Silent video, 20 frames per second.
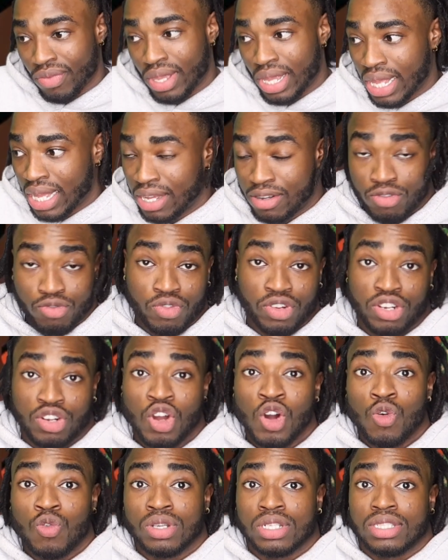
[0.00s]
I don't really
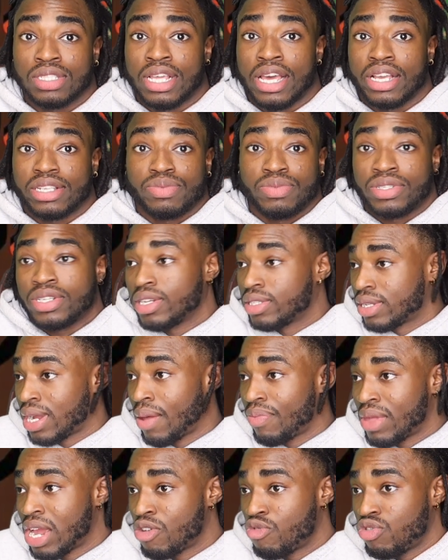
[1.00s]
know what's next, because
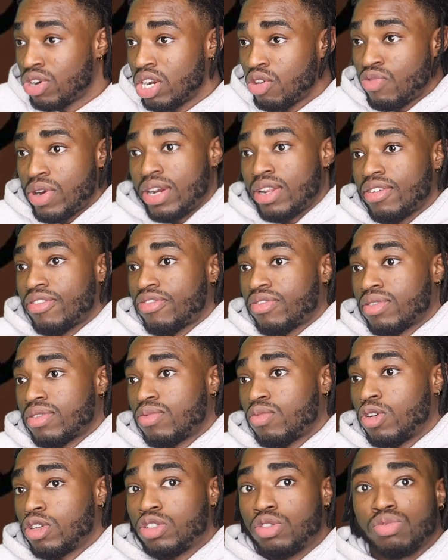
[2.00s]
I'm not really ready for
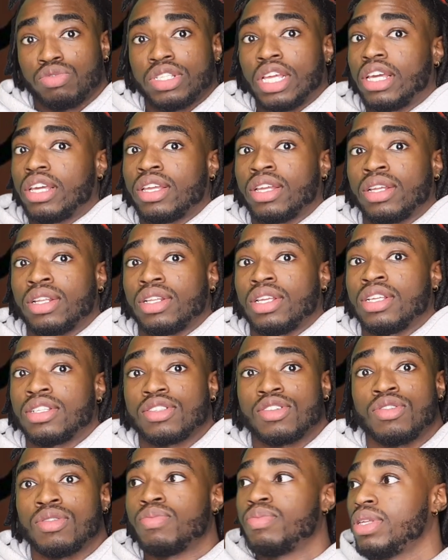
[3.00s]
what you thinking it's
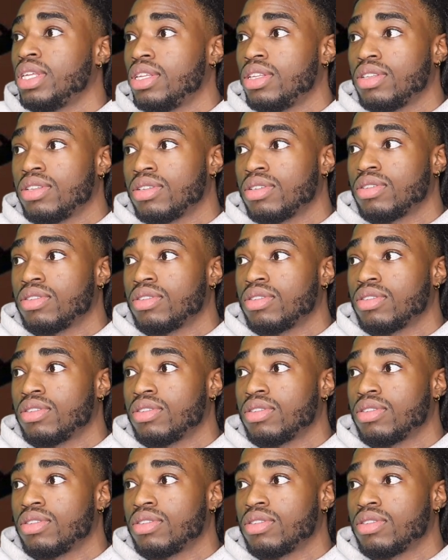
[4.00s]
gonna be.